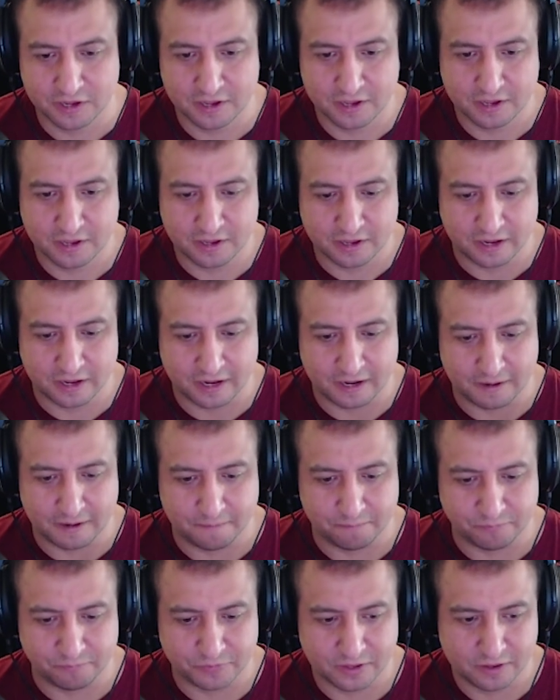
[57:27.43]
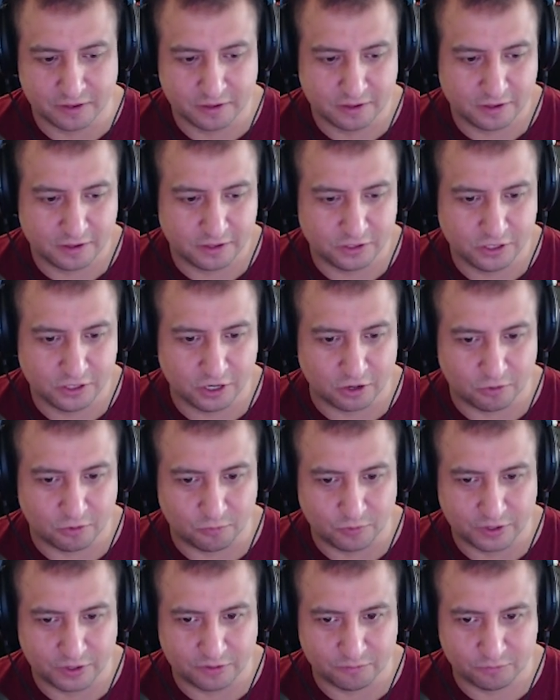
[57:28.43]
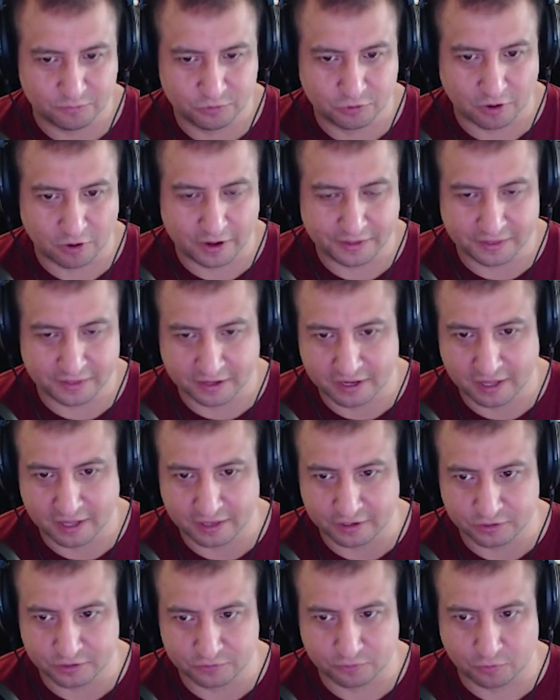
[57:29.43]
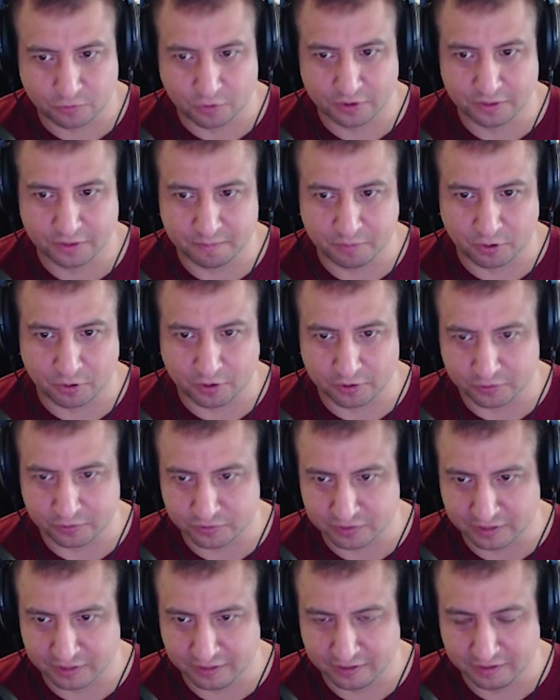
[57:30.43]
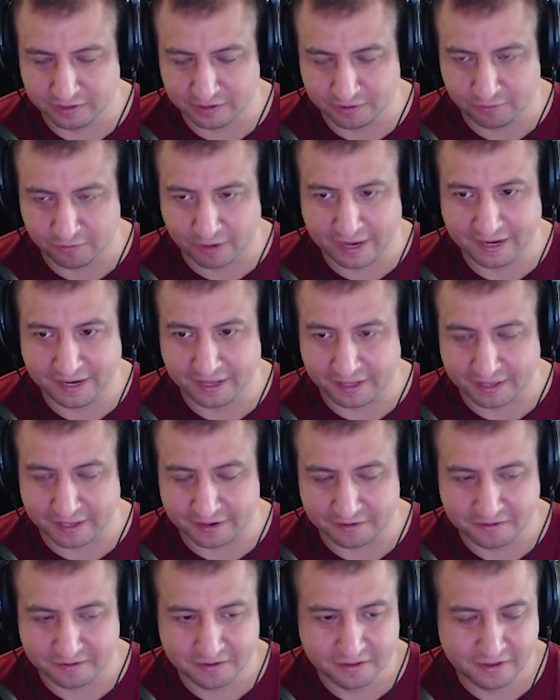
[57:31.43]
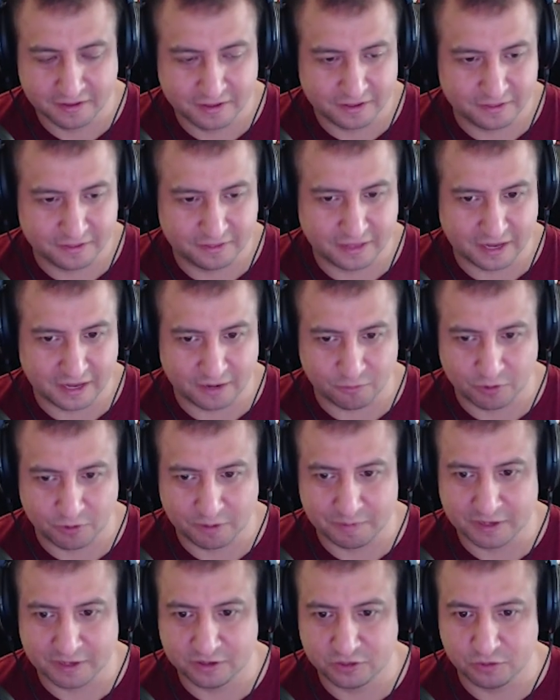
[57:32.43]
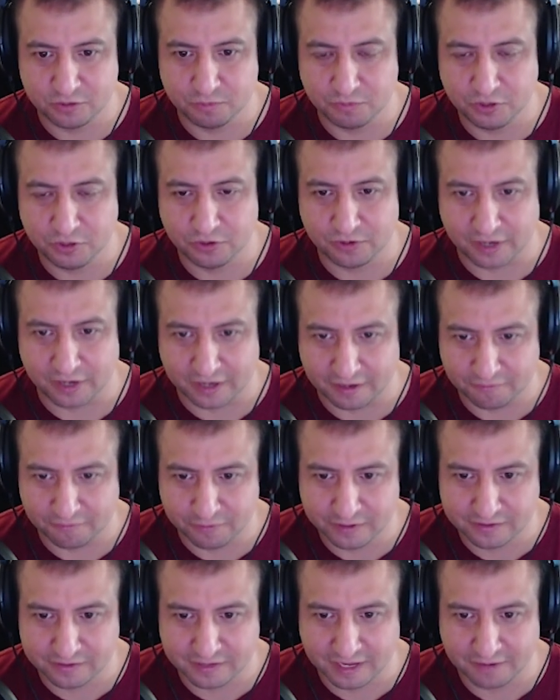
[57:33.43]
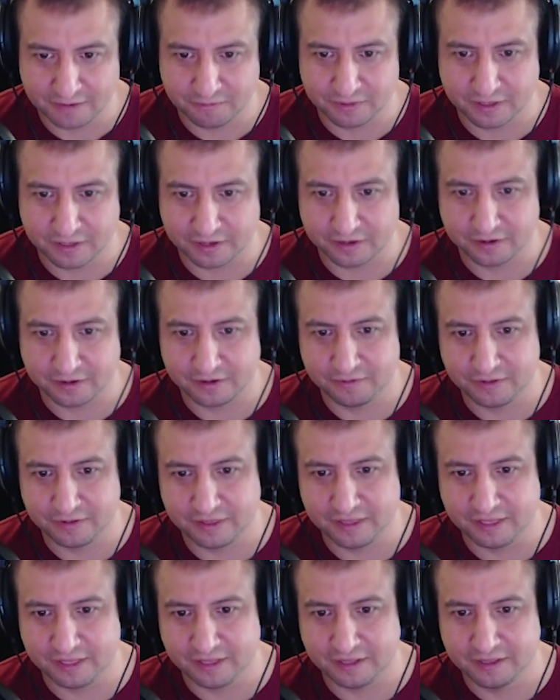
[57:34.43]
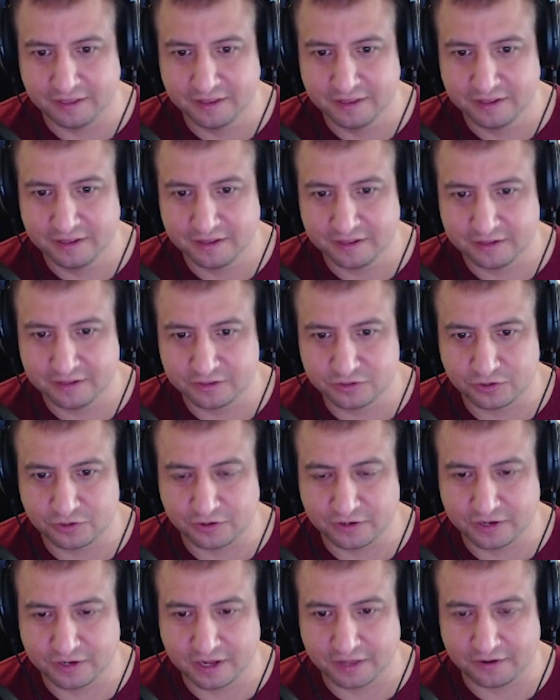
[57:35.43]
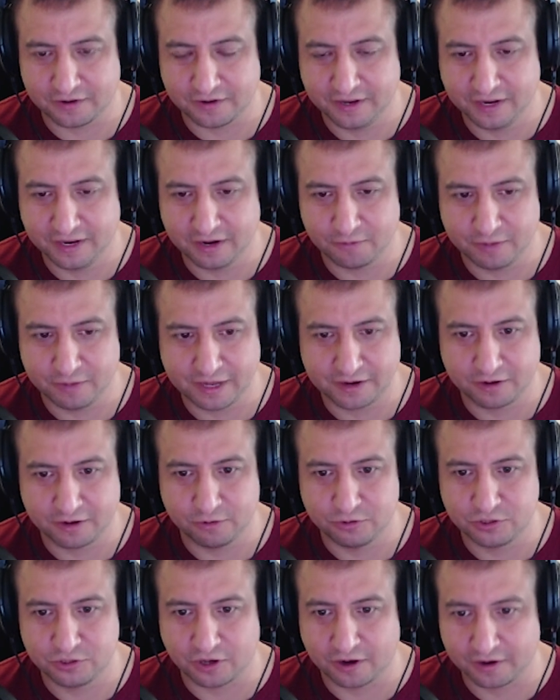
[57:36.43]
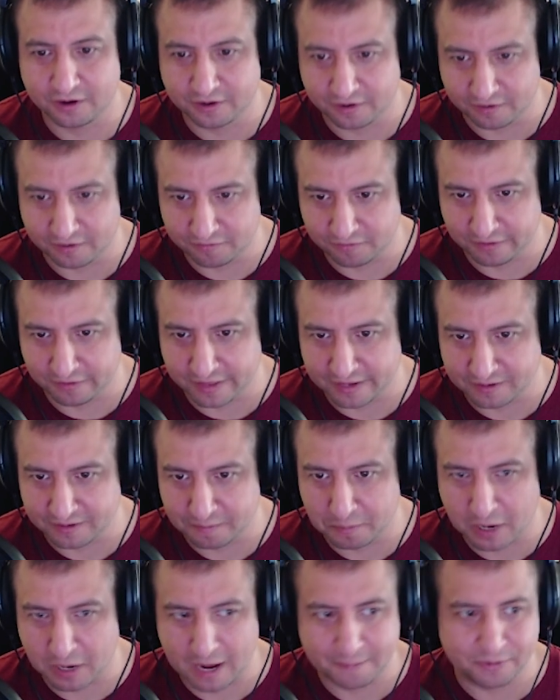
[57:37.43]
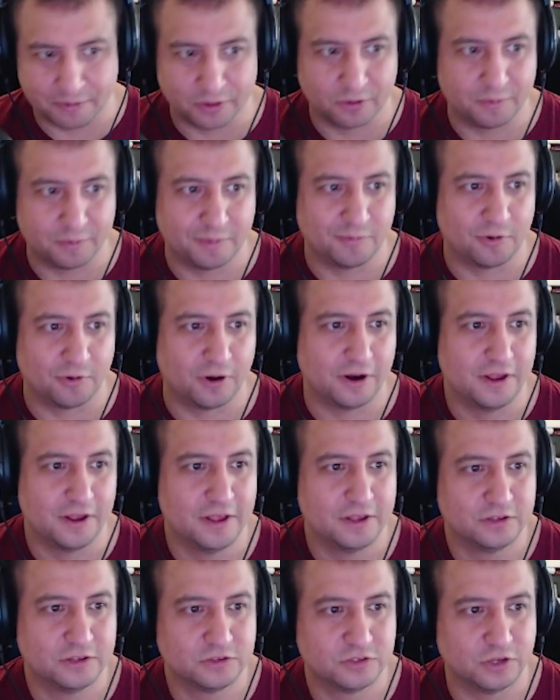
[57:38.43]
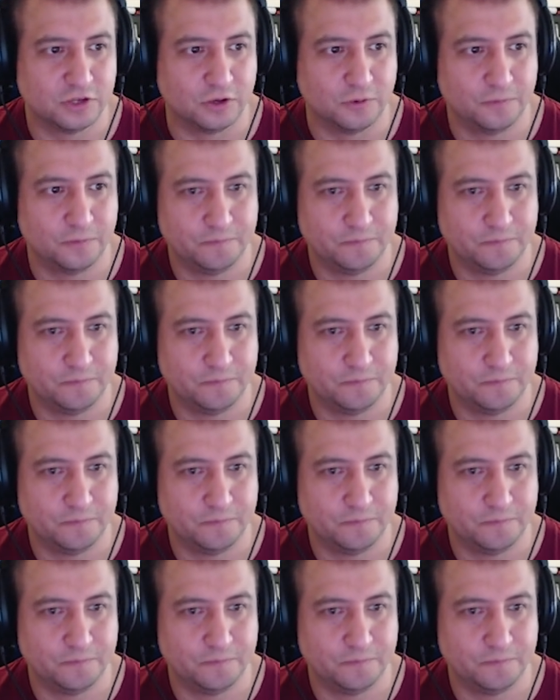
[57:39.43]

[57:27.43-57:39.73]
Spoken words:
with drawing the colors for the Boros gradient, then it would have been too muted. If we stayed with the certain color here, we had to go darker for that to pop a little bit more. So